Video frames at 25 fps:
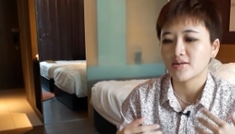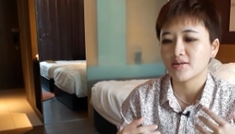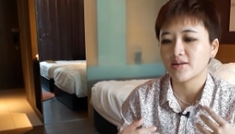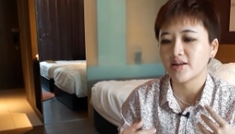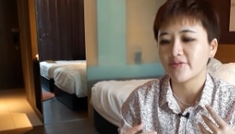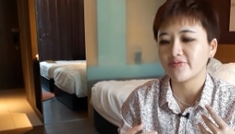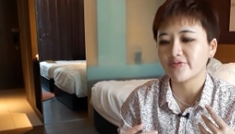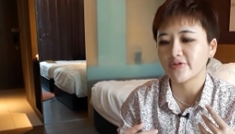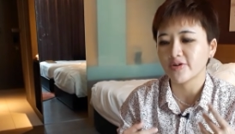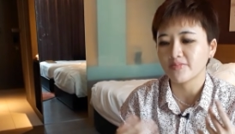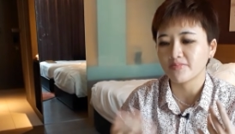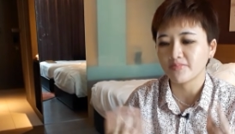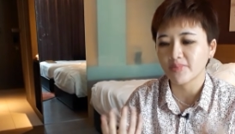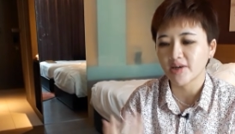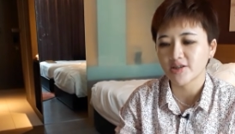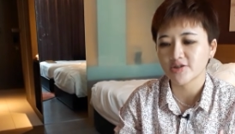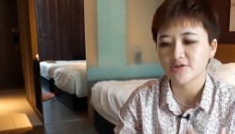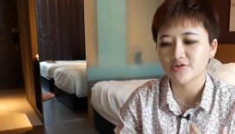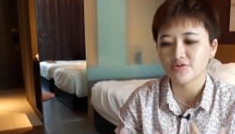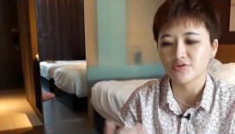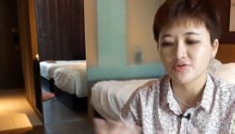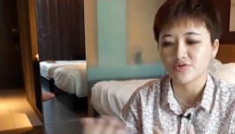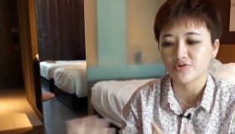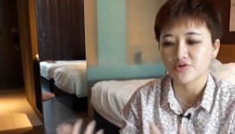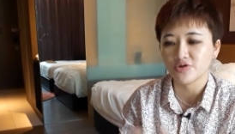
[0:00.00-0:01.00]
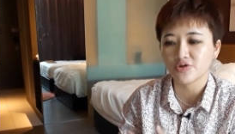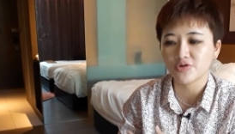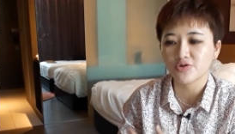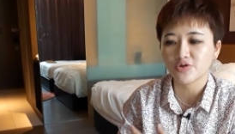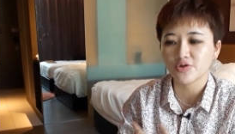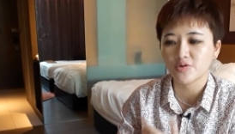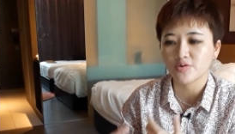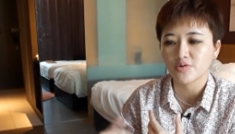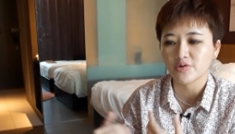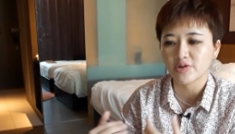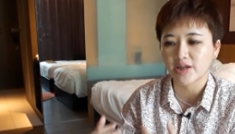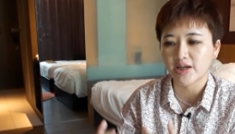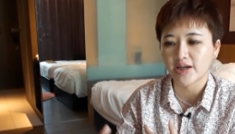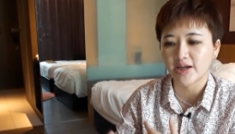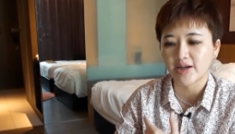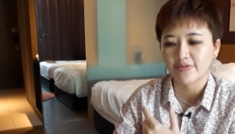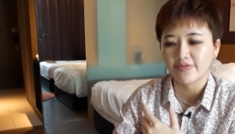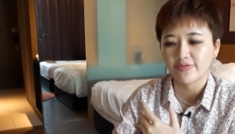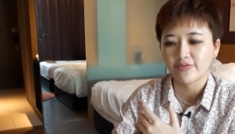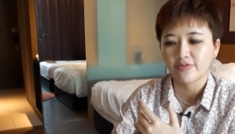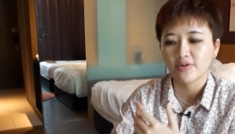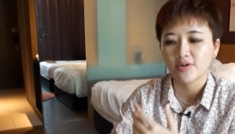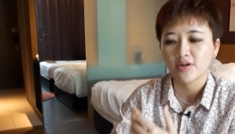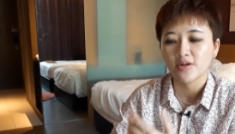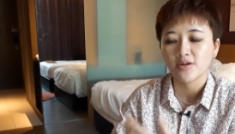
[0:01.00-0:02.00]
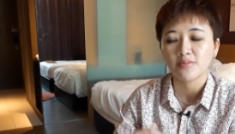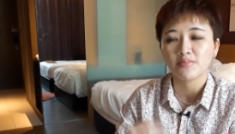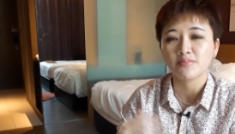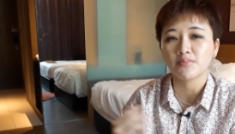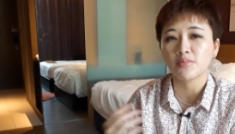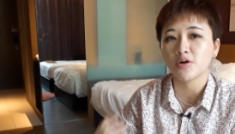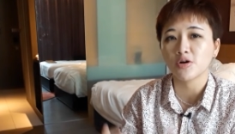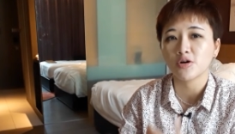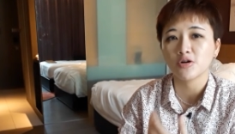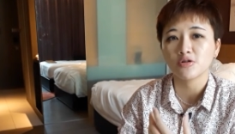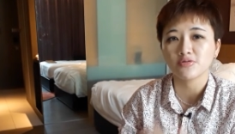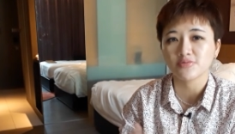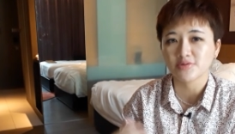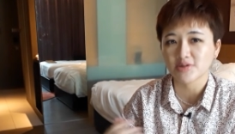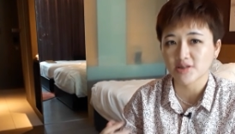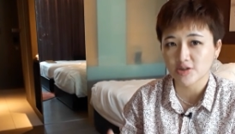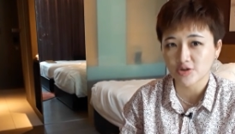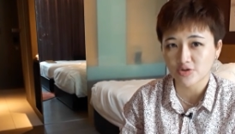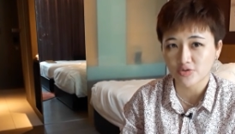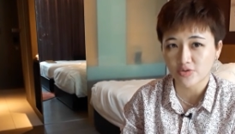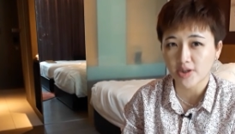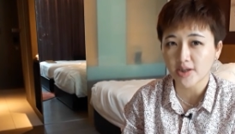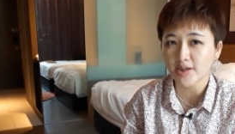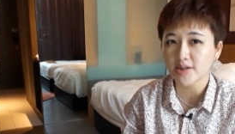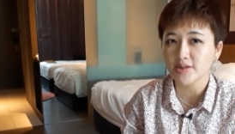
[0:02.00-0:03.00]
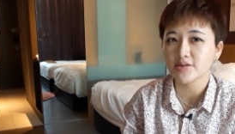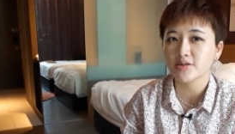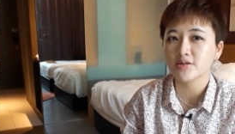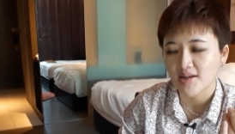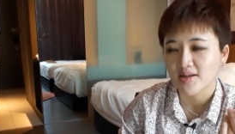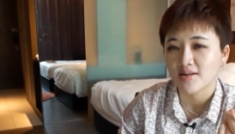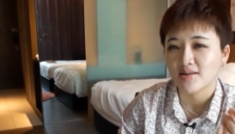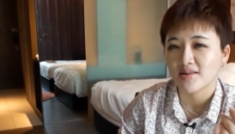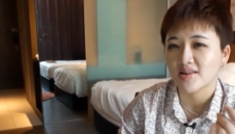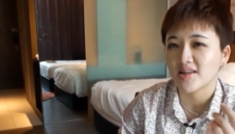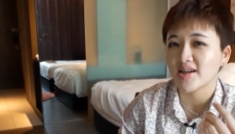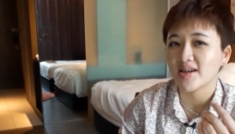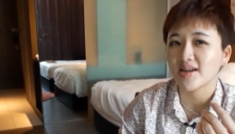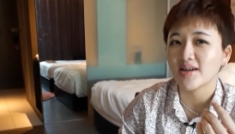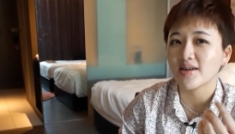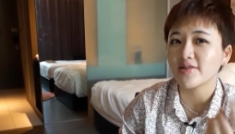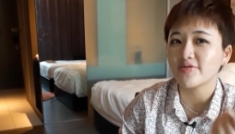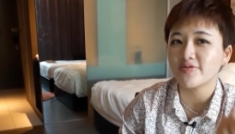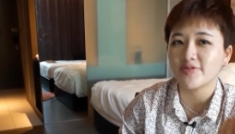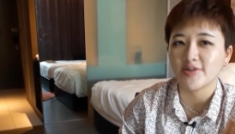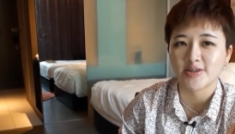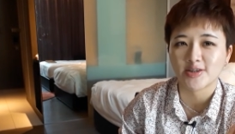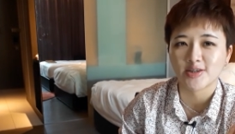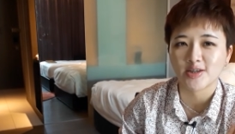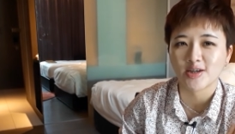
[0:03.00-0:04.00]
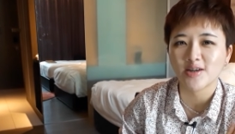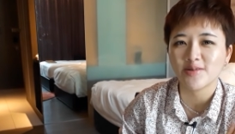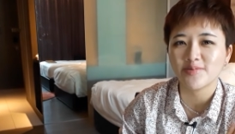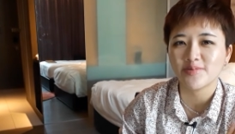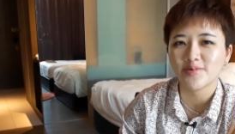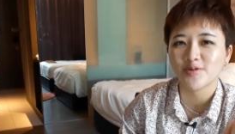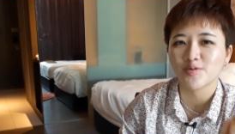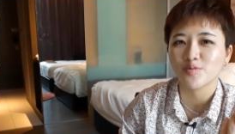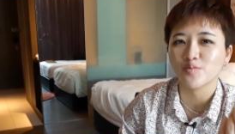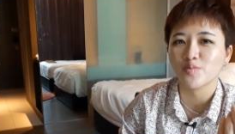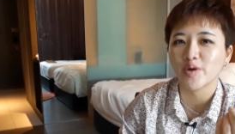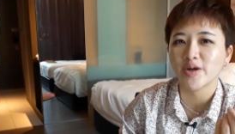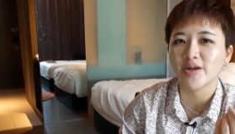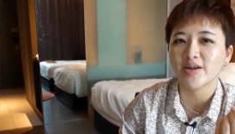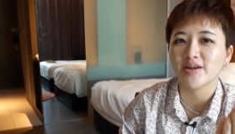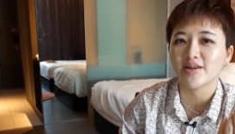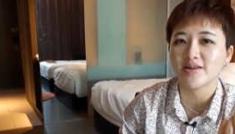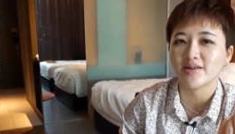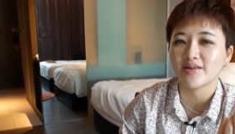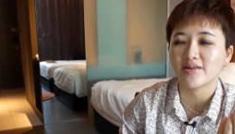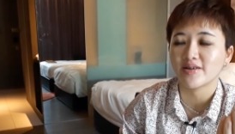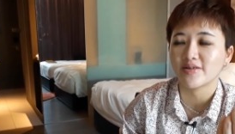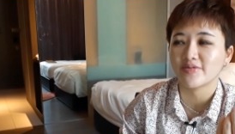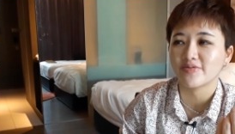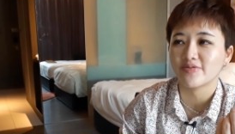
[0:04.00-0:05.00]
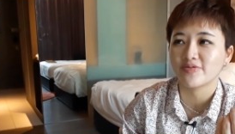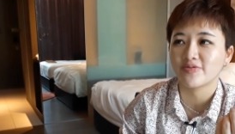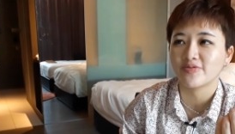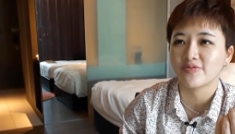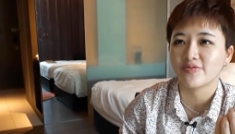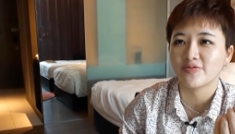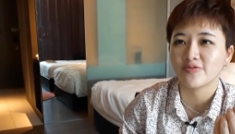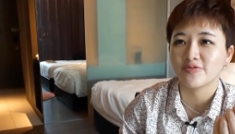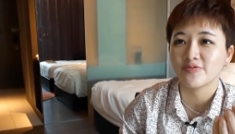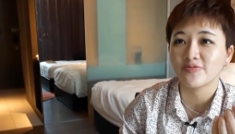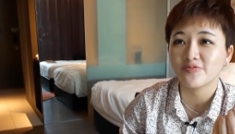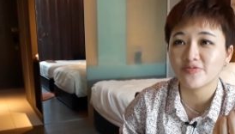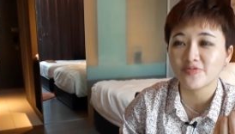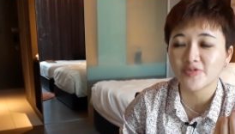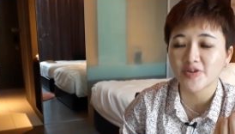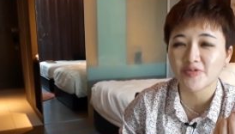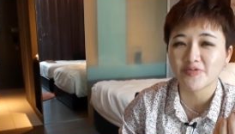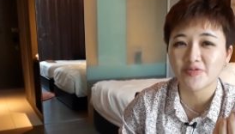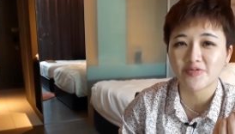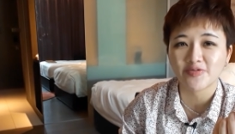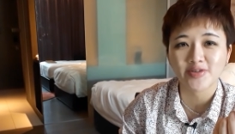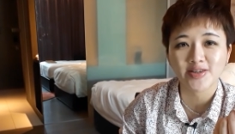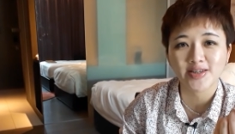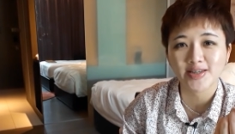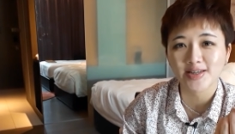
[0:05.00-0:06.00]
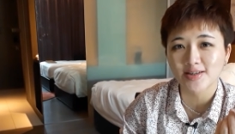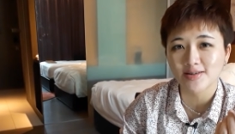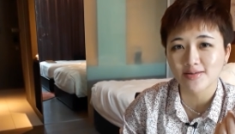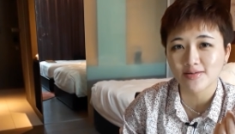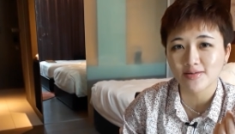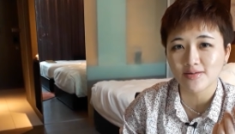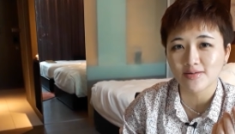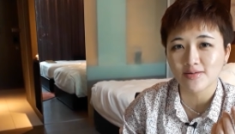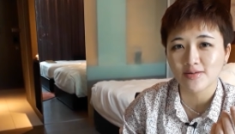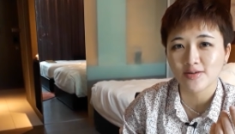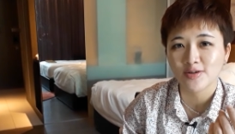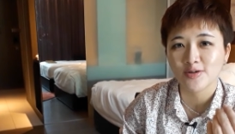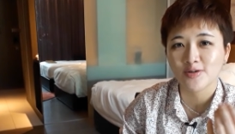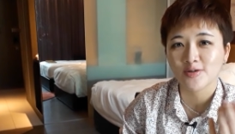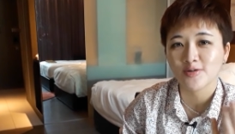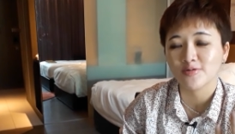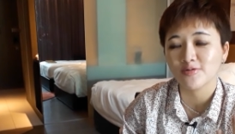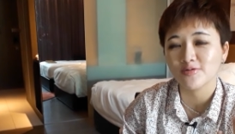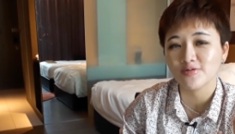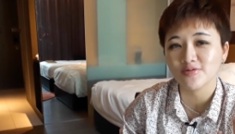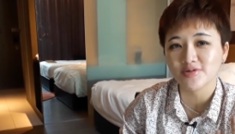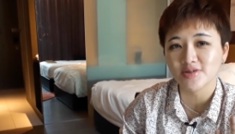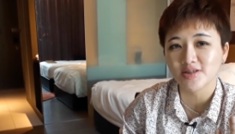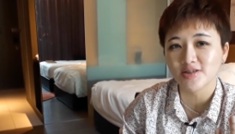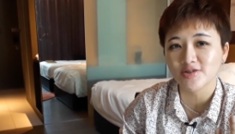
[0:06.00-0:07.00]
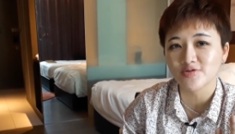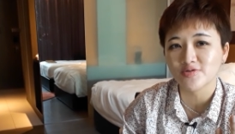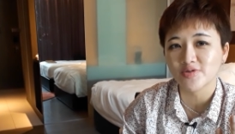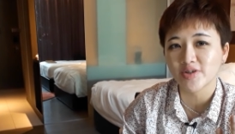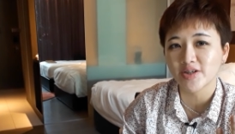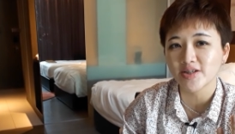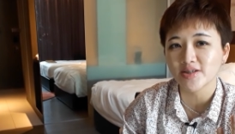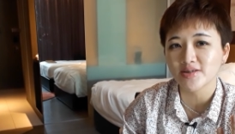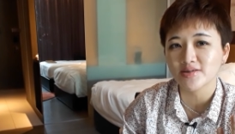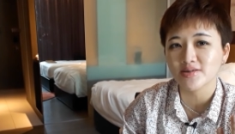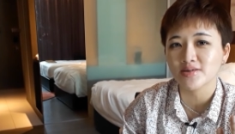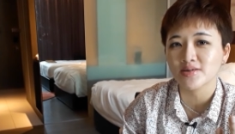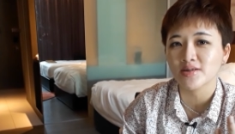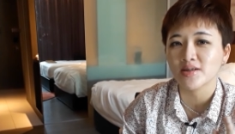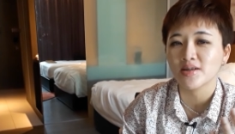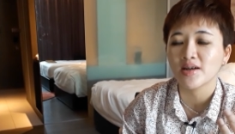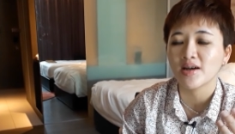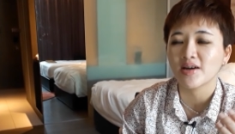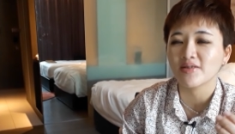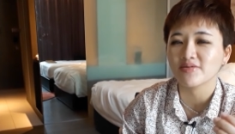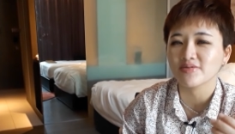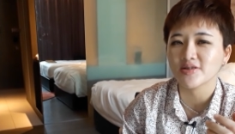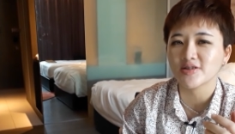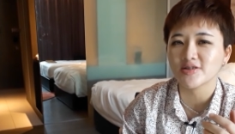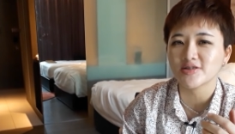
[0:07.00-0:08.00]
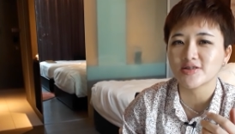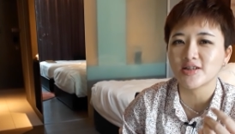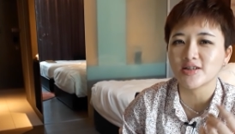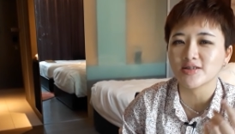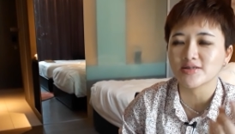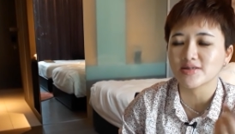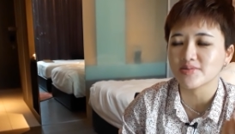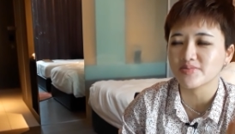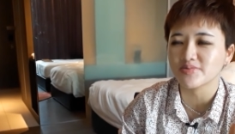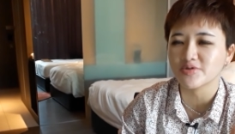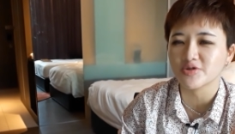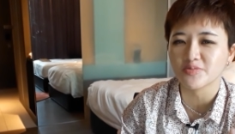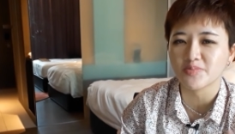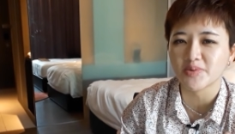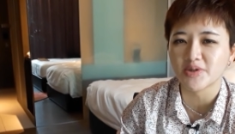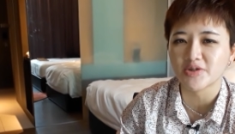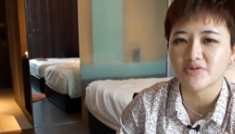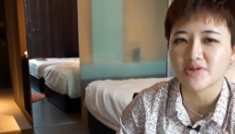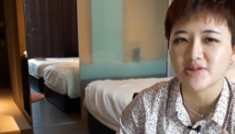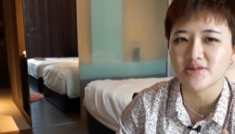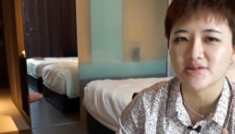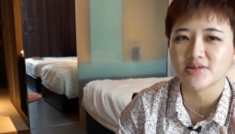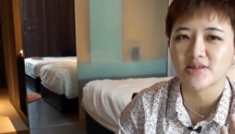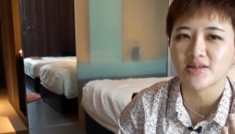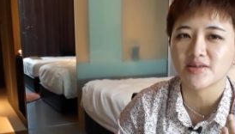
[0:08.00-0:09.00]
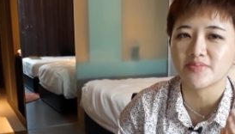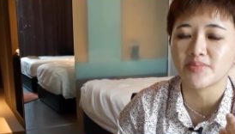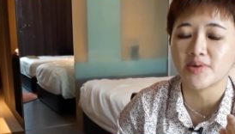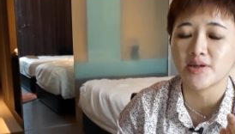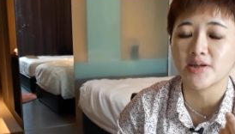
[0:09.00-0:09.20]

Then from March to June, you would have more losing streaks. Like I've had times where I have 15 losing streaks. Of course, there are some stupid trades that